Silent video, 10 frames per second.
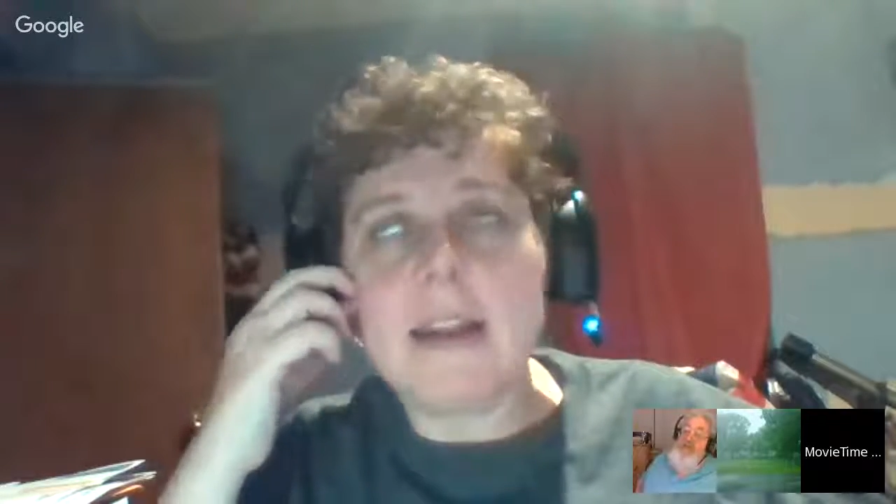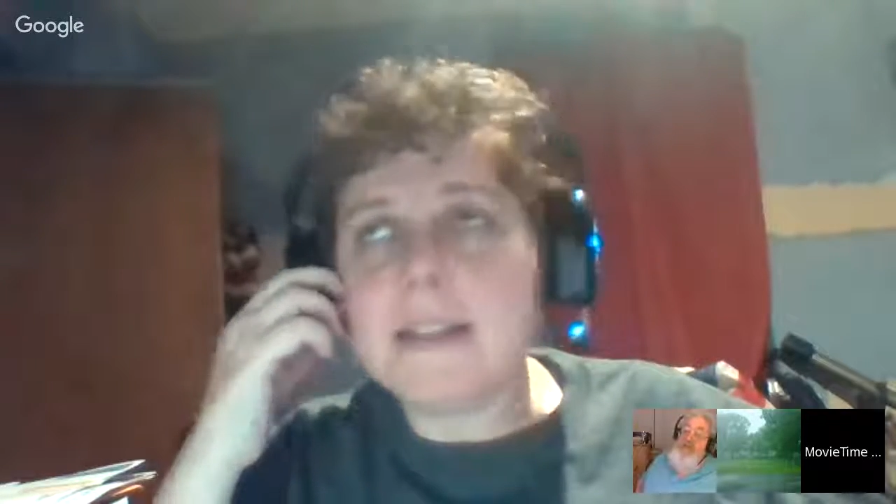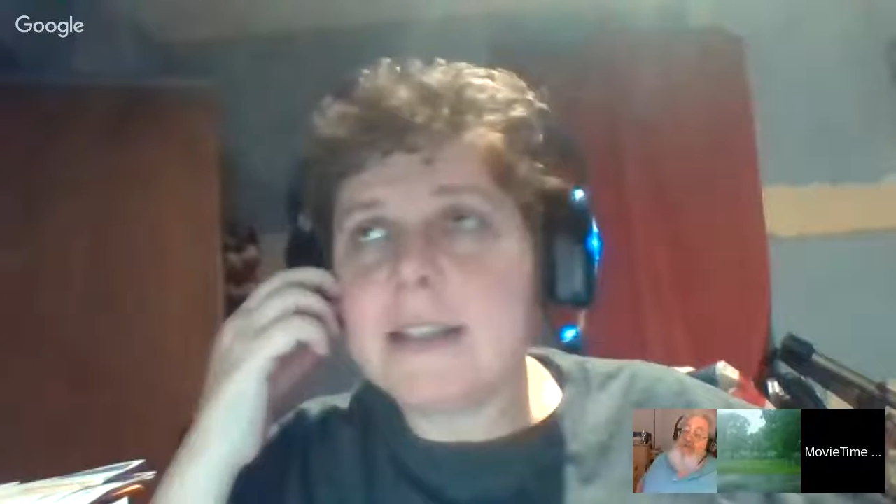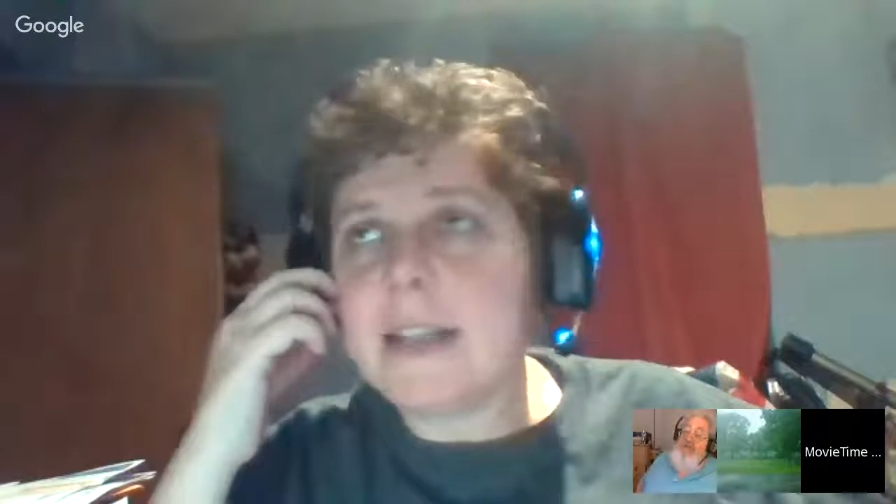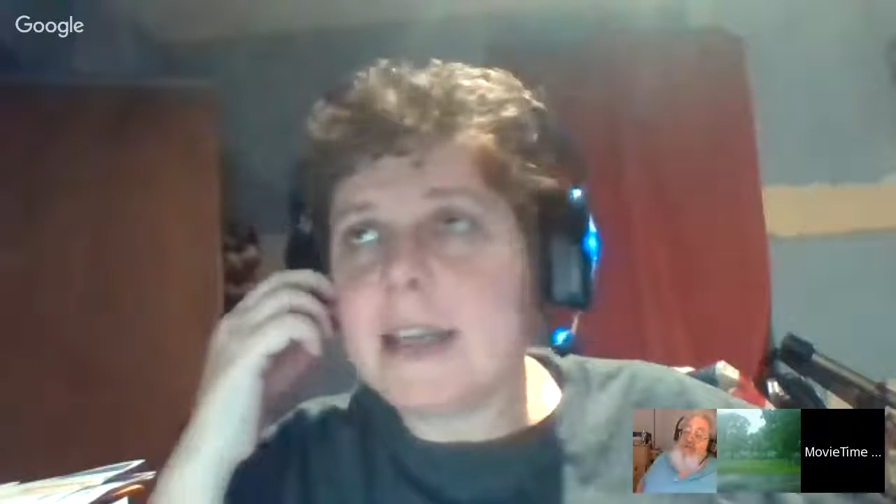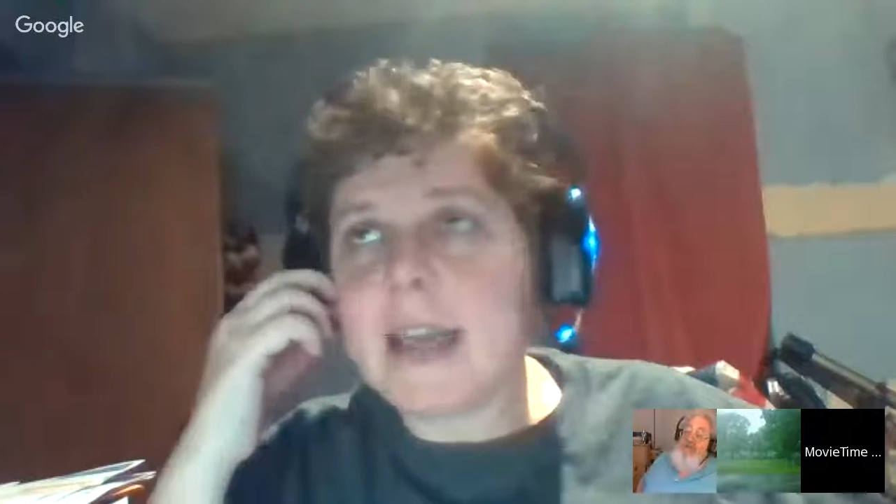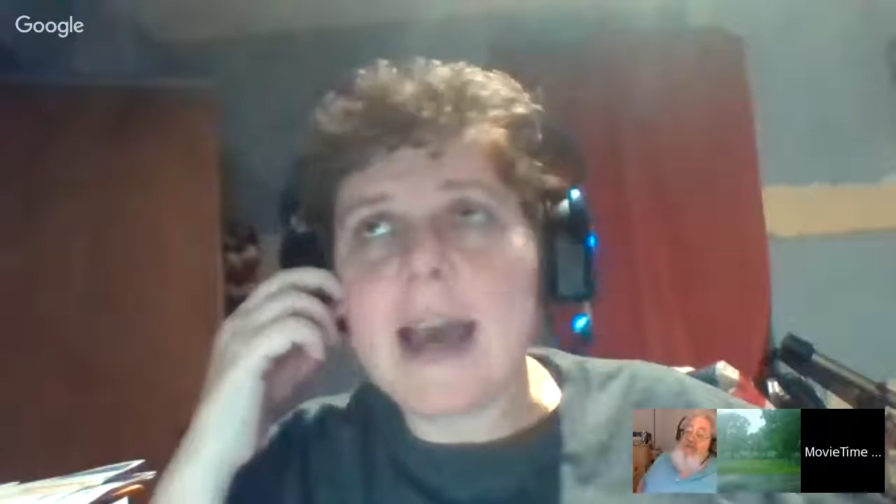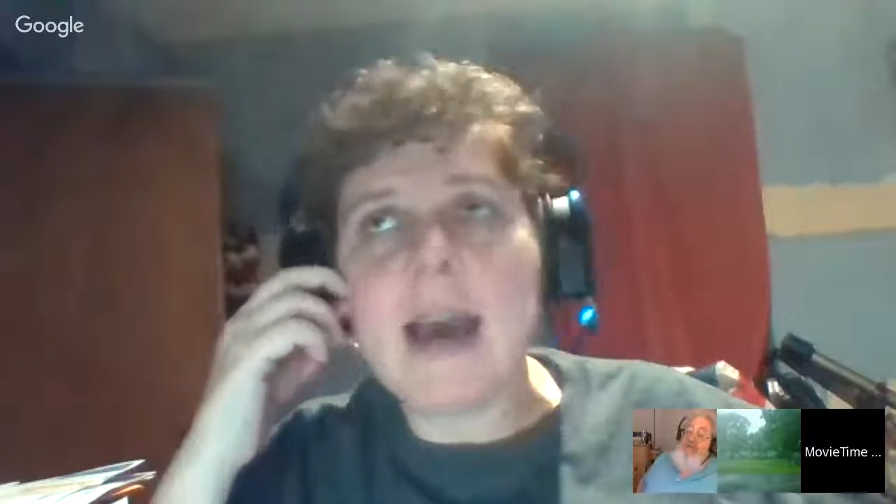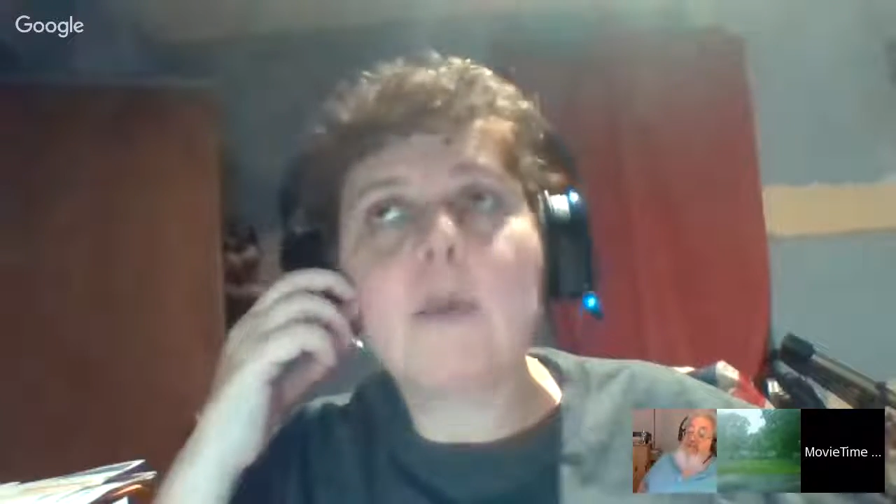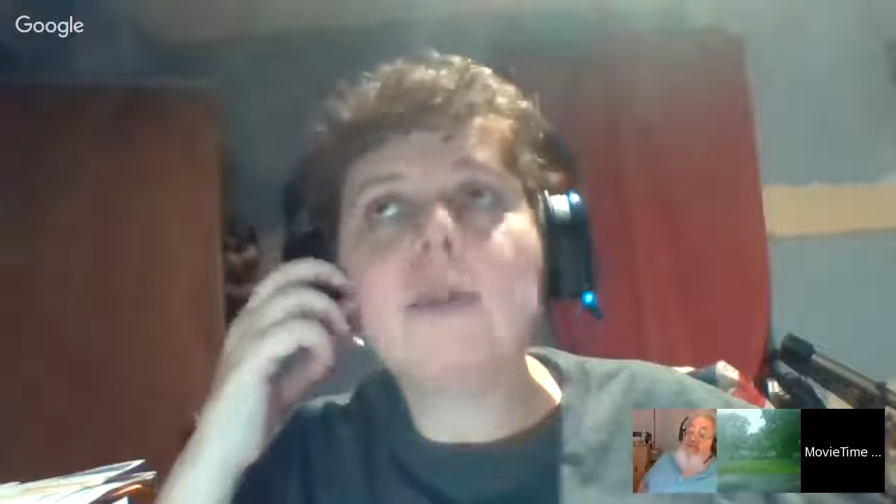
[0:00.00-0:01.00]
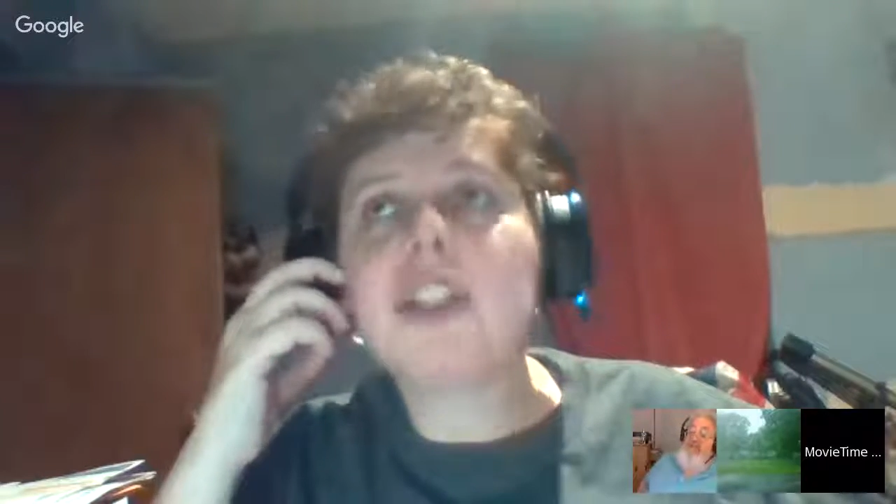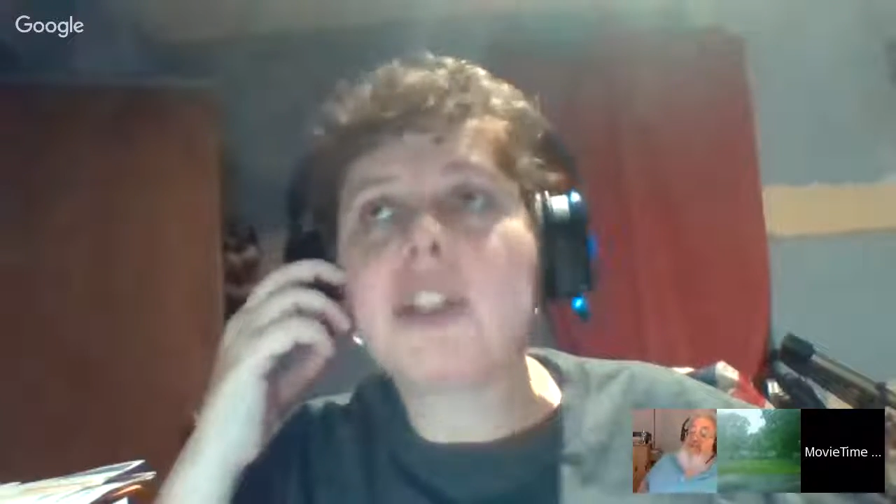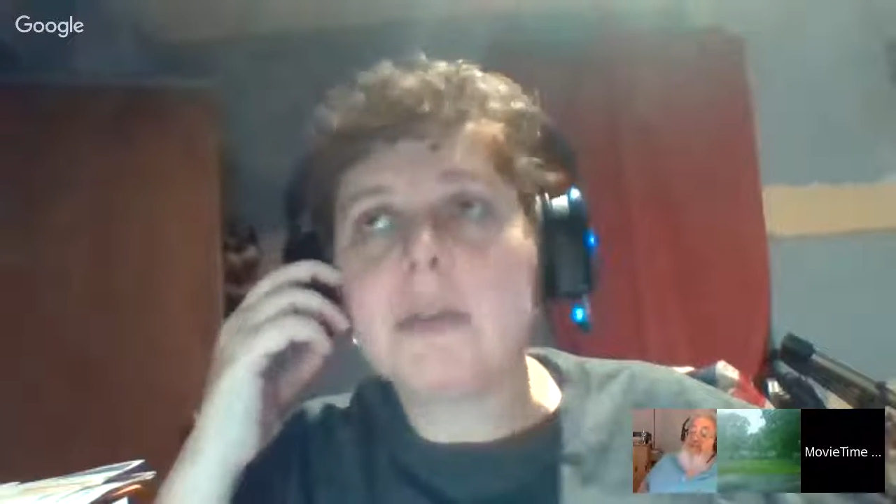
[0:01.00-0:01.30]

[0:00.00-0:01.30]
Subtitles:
it's like, ouch.